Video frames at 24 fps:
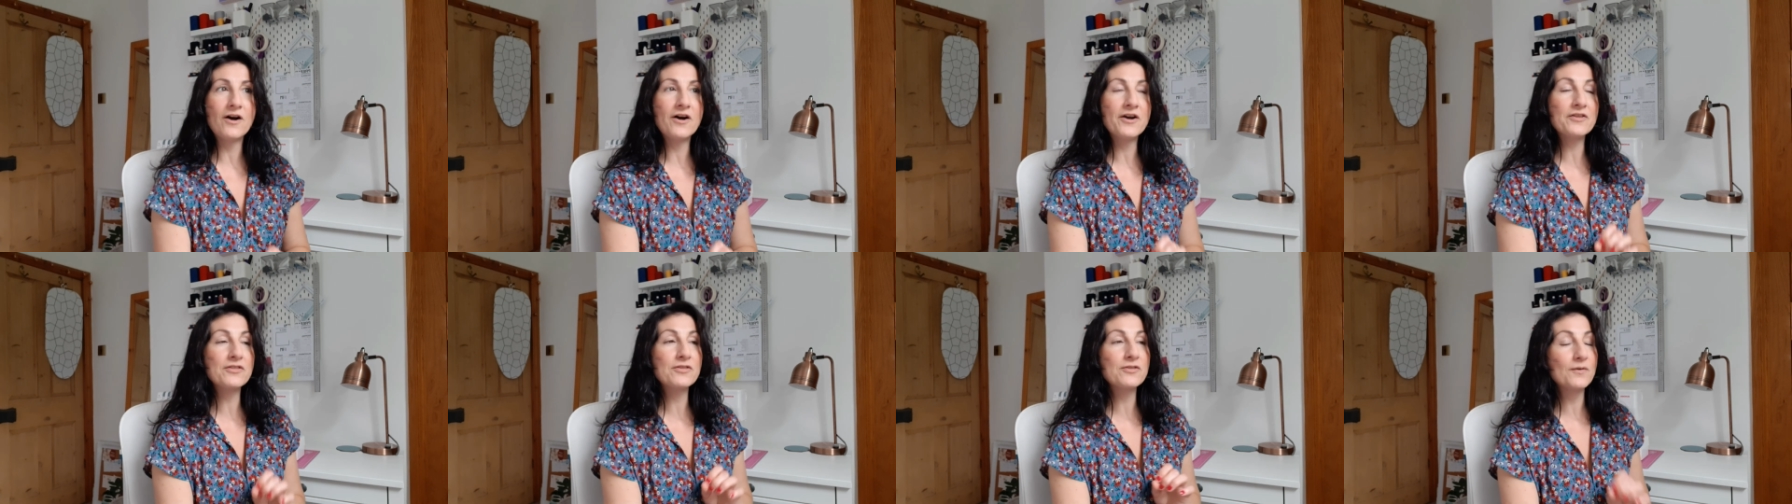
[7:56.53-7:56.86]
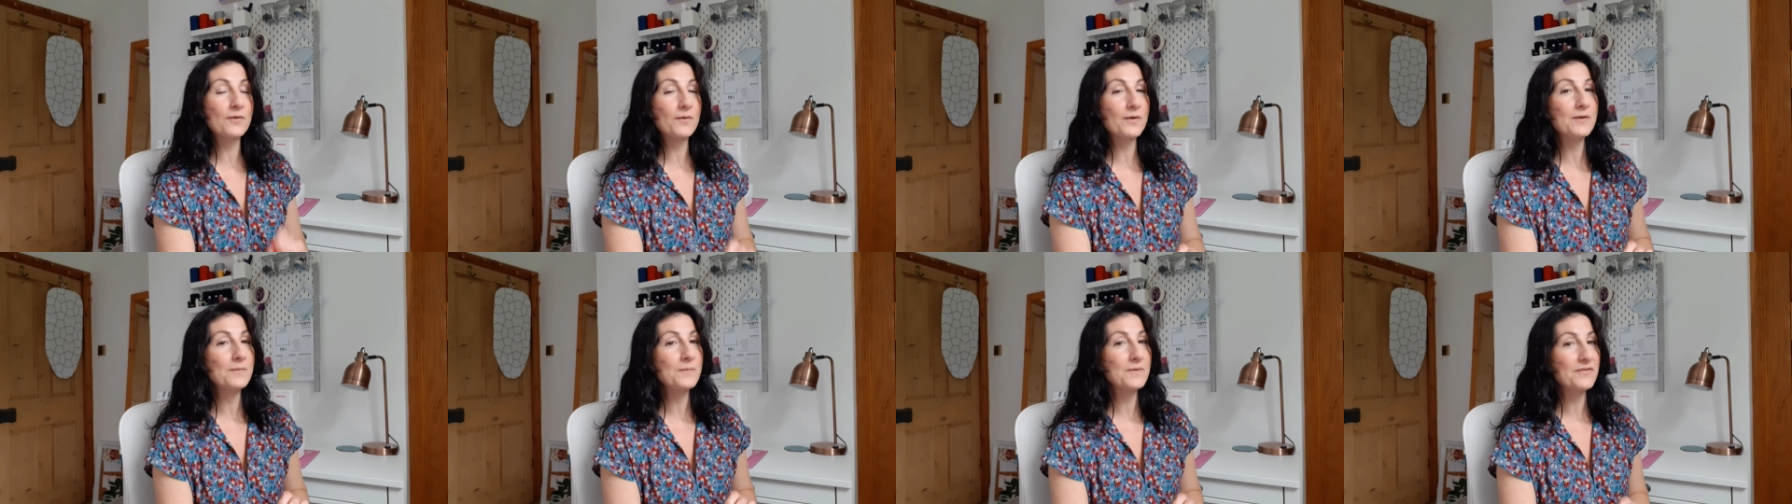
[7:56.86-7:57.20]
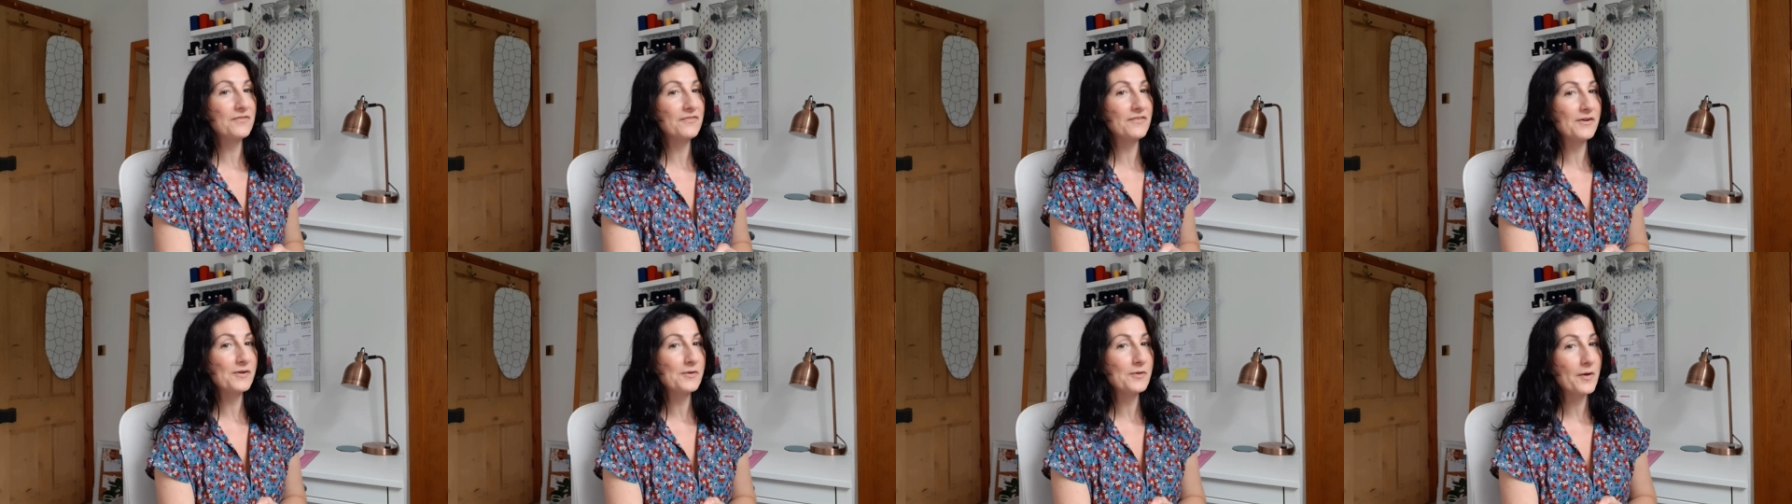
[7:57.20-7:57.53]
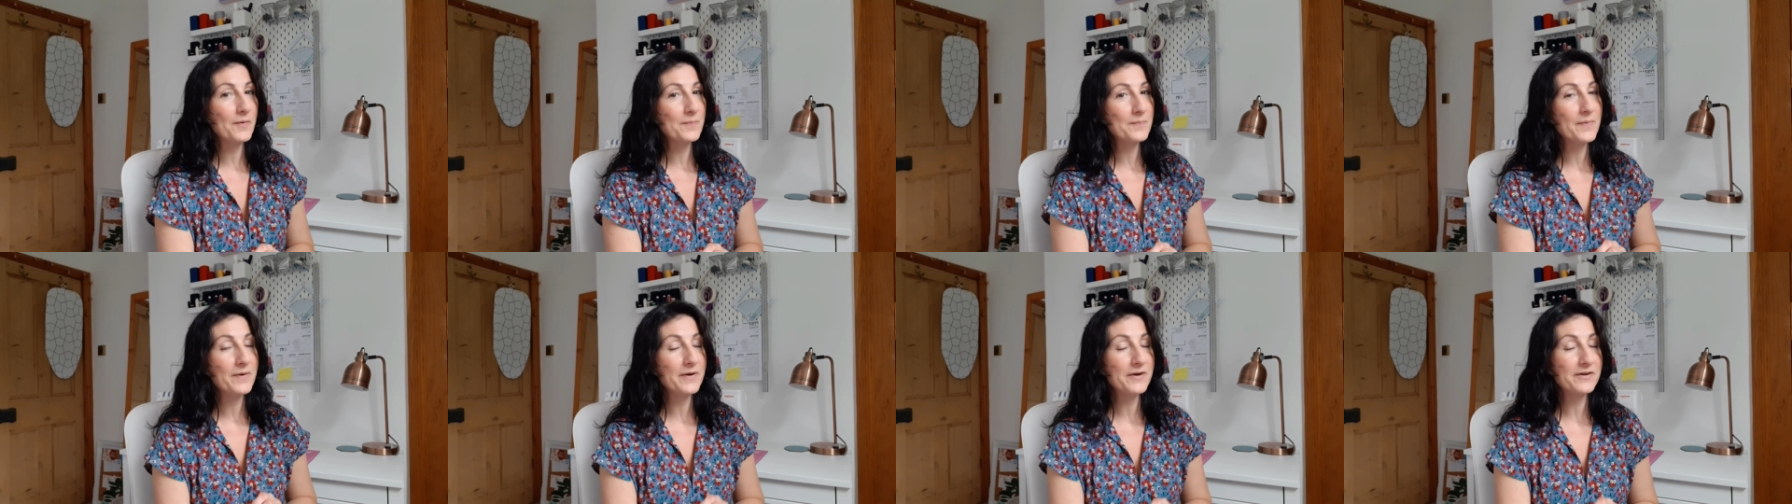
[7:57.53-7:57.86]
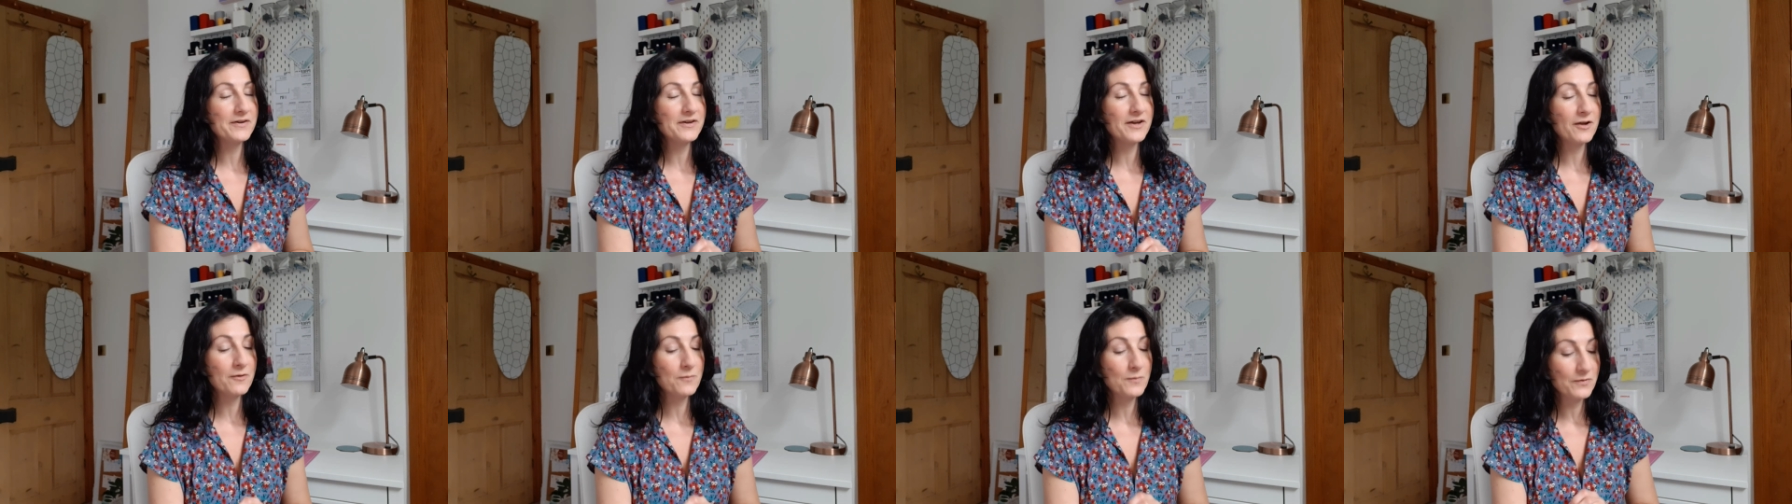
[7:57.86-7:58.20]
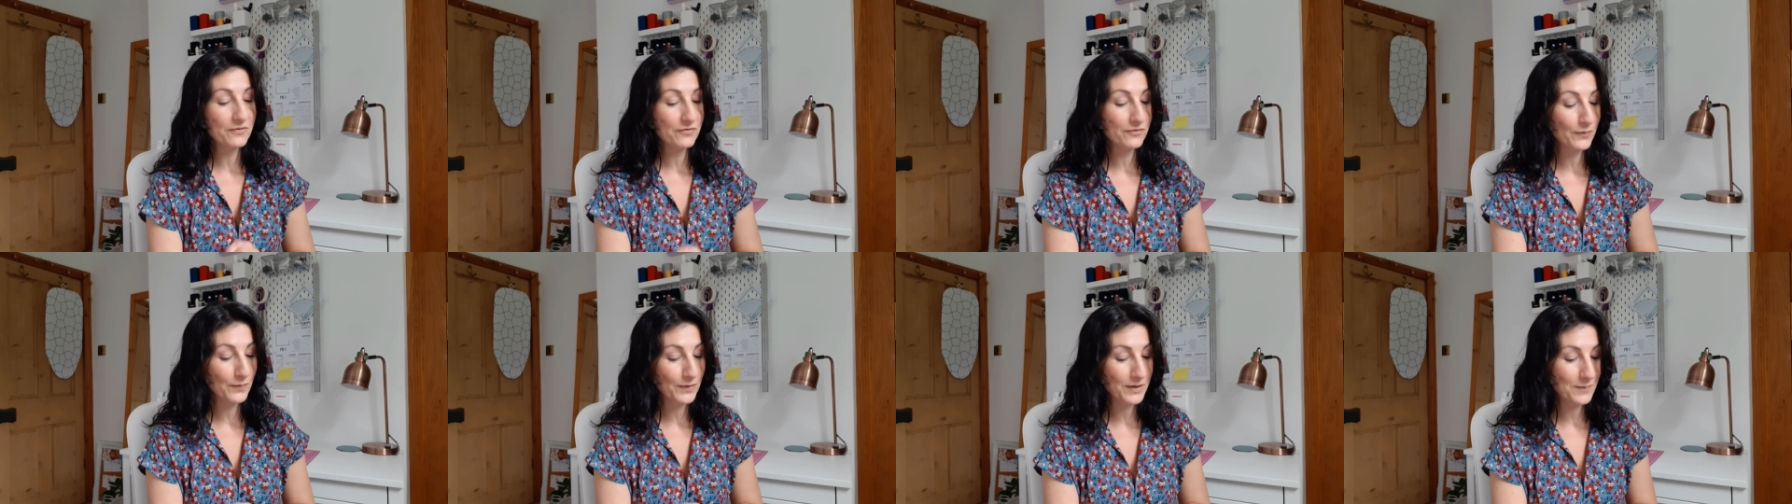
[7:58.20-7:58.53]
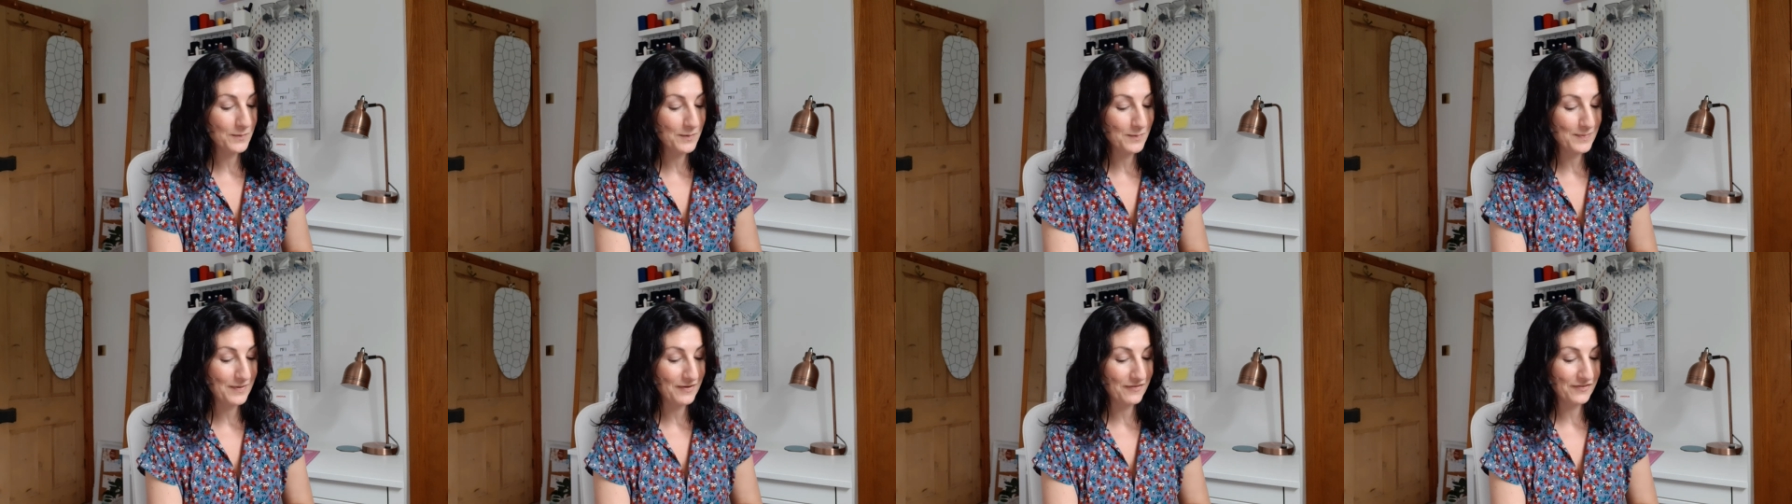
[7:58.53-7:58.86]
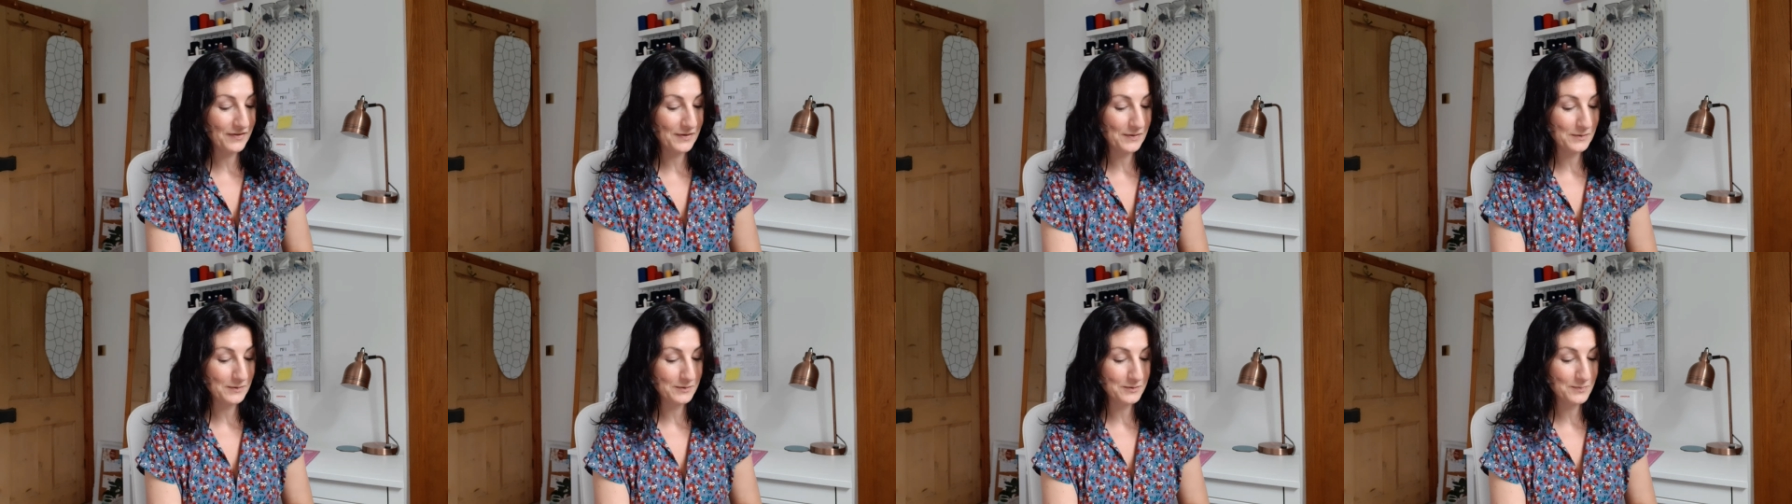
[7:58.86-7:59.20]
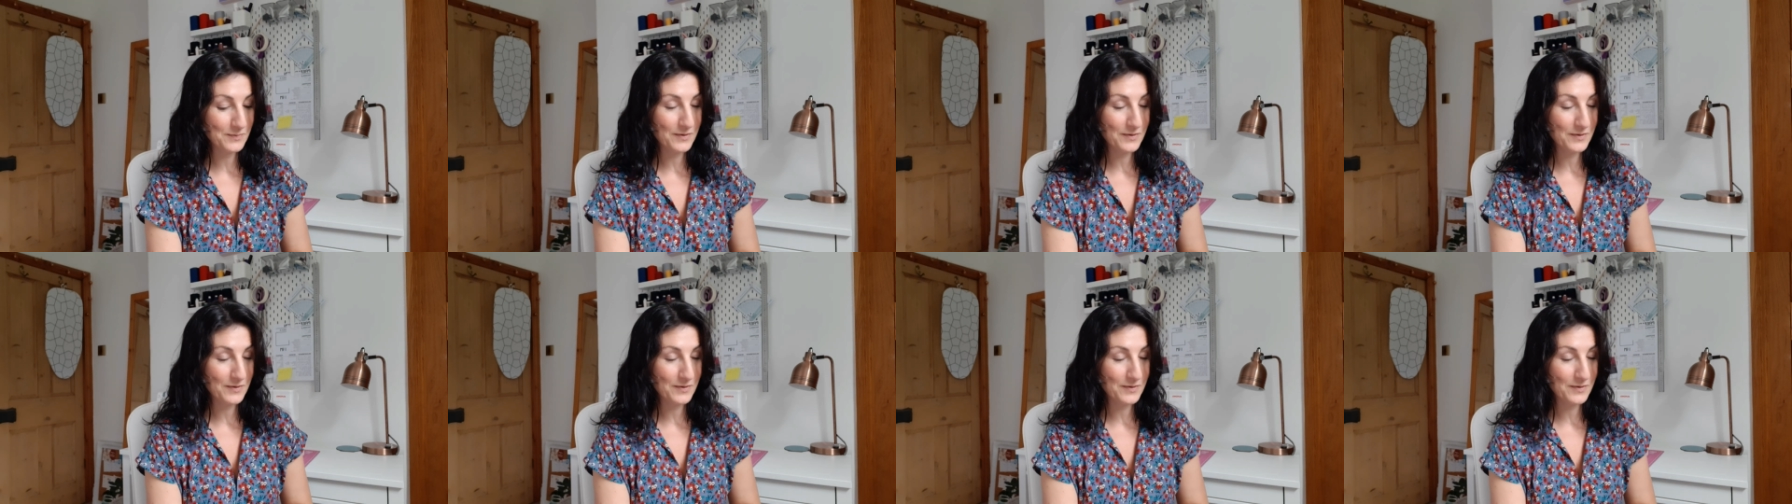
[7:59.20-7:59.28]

I thought it would be filled